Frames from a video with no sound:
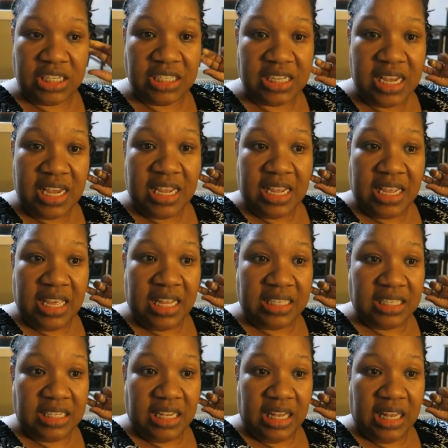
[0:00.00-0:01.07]
because
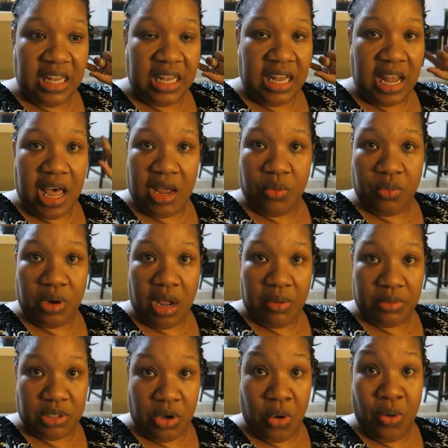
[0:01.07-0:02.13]
it's not what
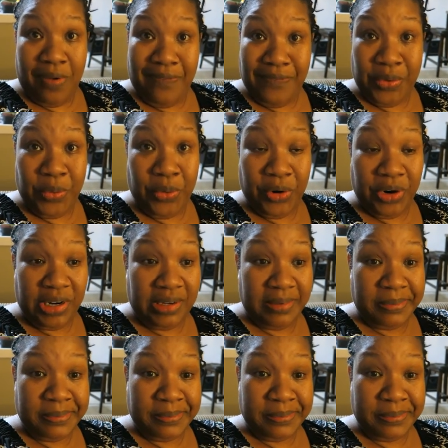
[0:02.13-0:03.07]
I was going for.